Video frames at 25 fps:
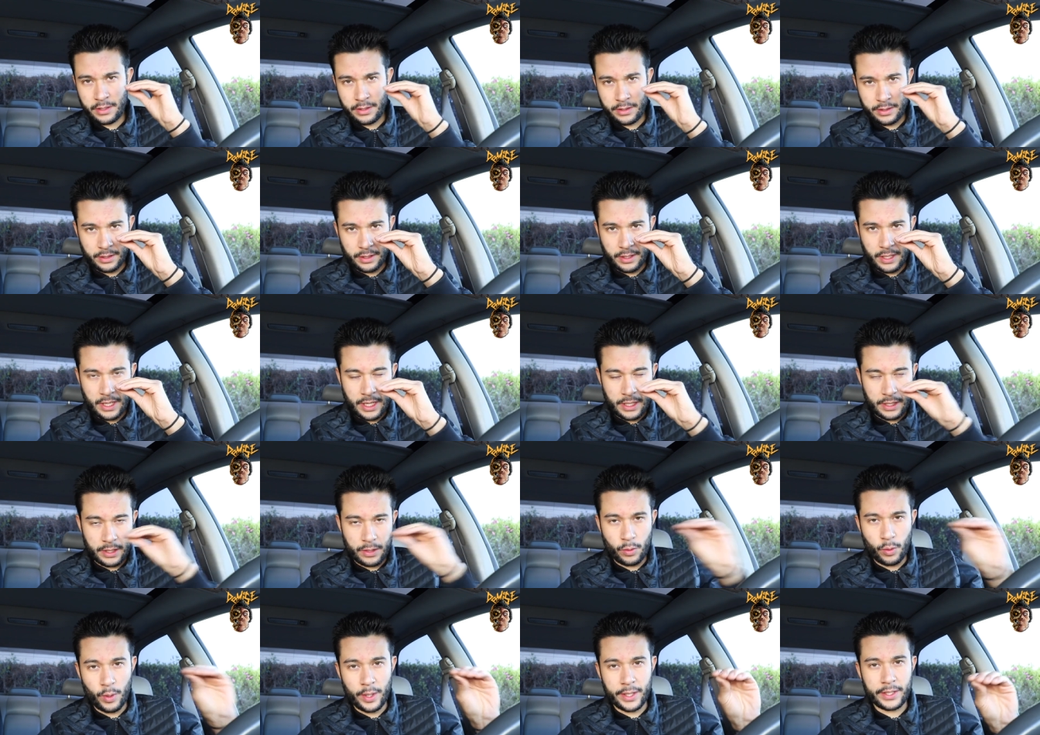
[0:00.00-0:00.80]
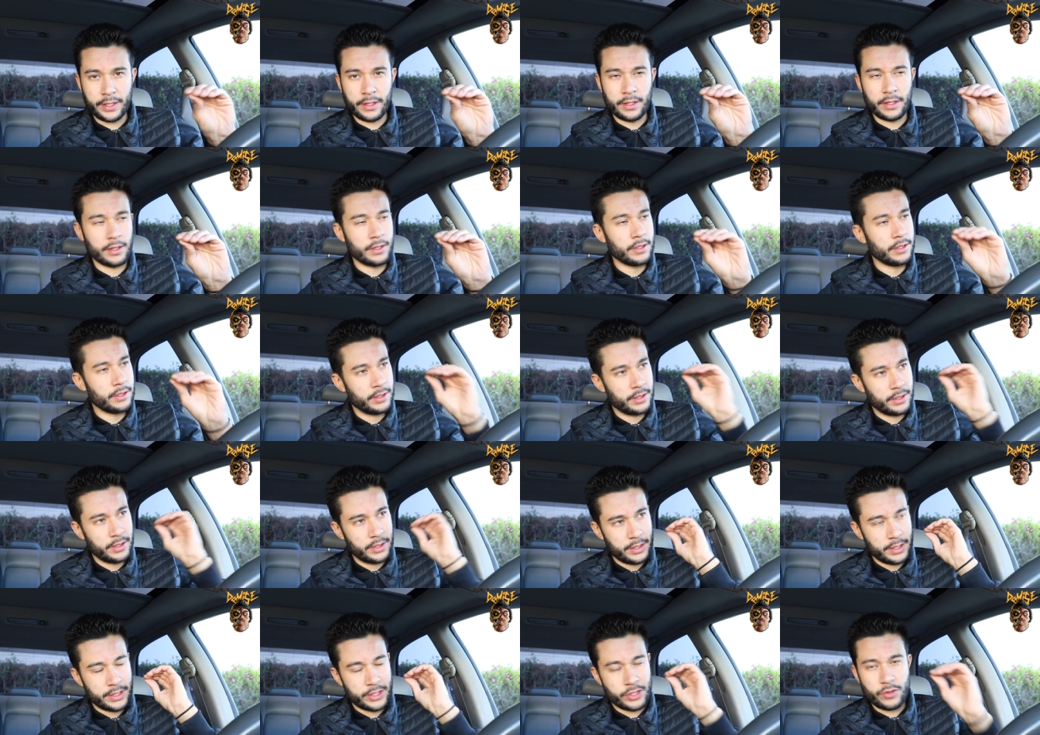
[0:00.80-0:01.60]
It's a lot quicker,
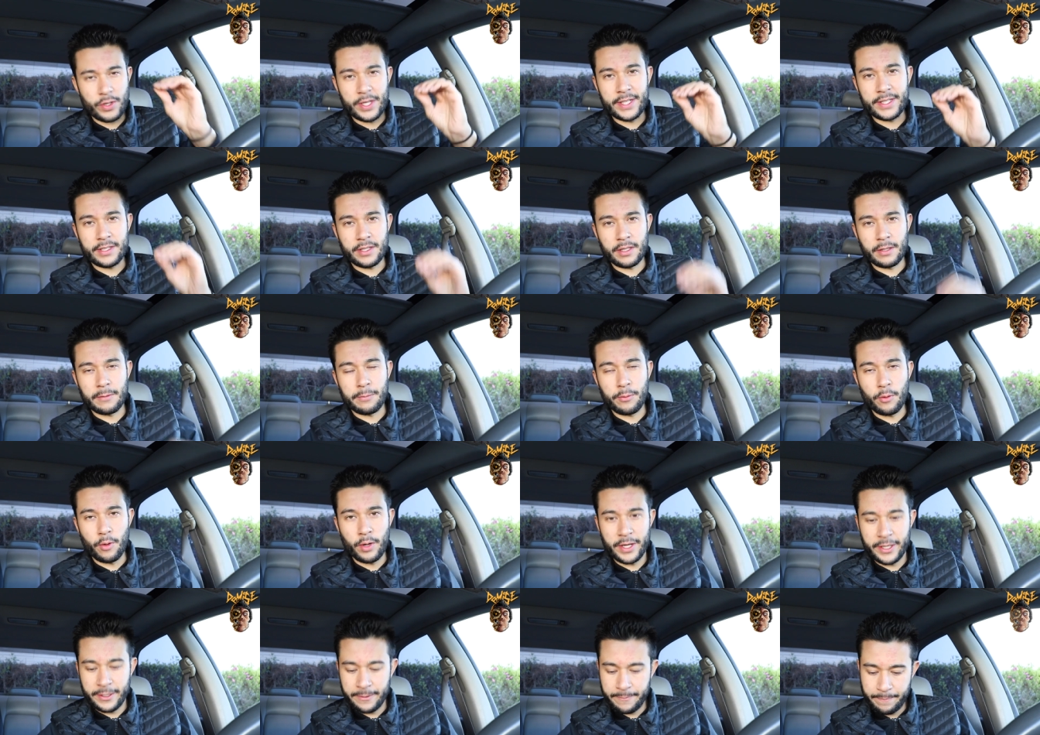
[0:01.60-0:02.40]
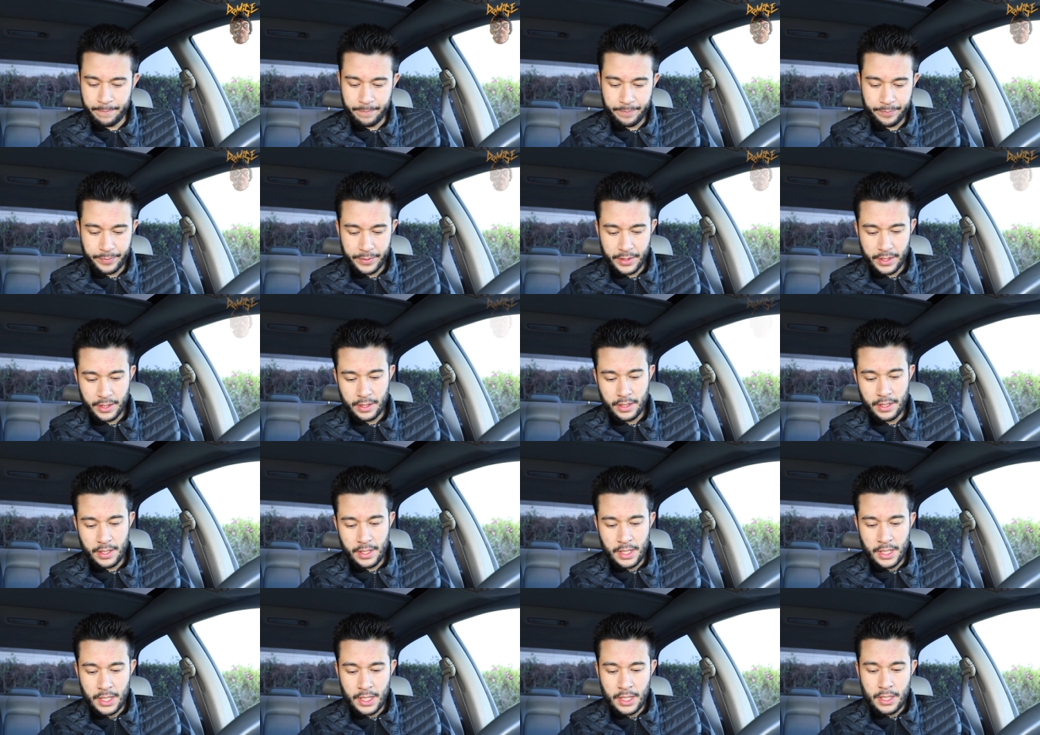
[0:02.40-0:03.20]
straight to the point.
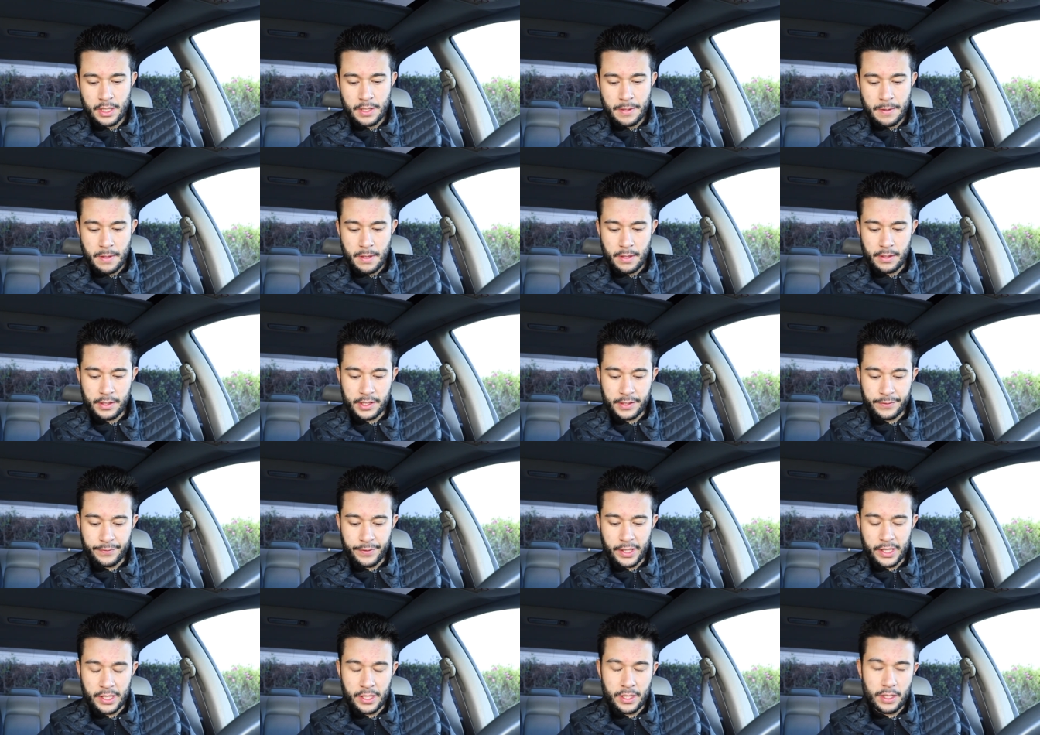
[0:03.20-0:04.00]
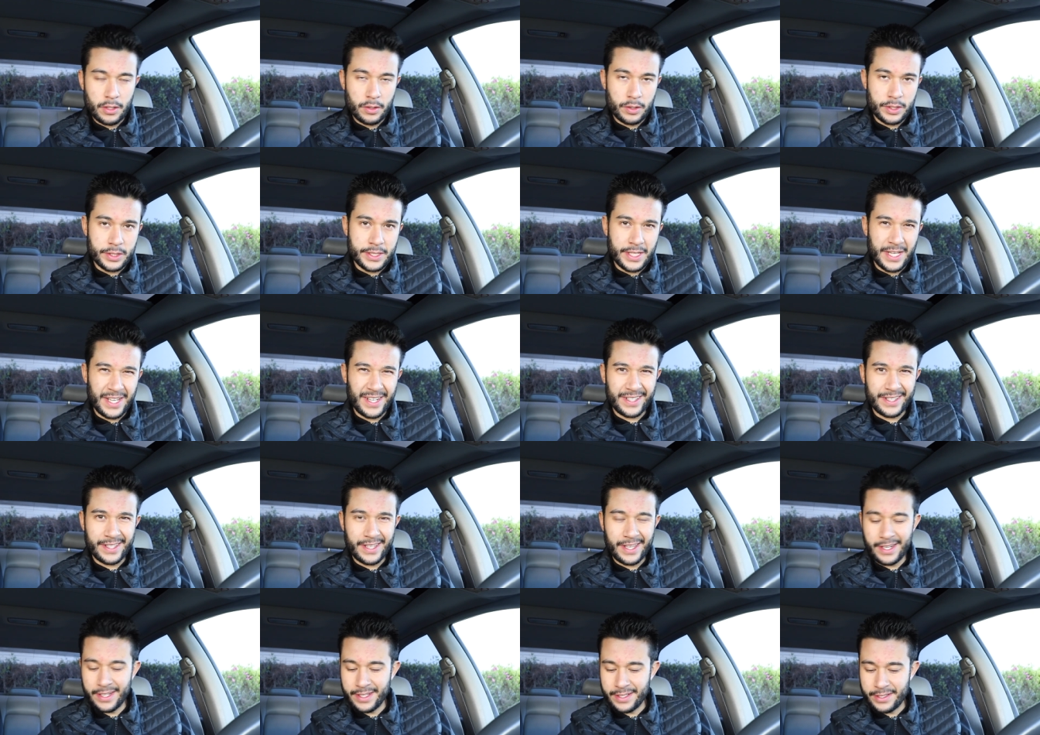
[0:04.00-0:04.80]
This video is
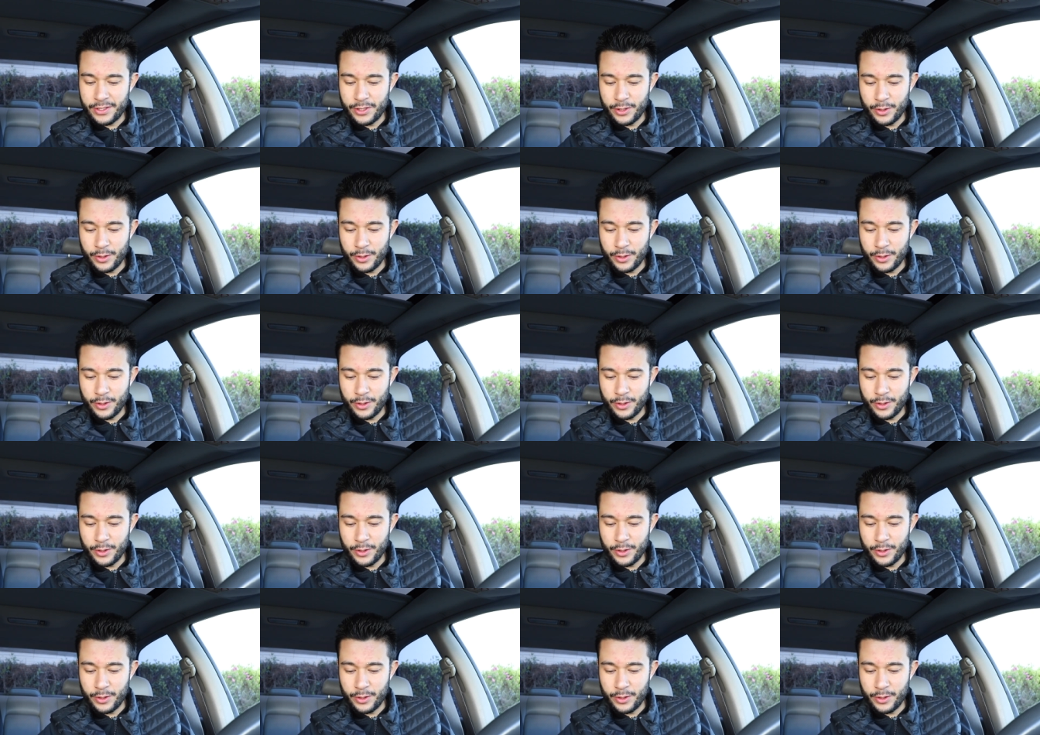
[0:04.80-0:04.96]
dedicated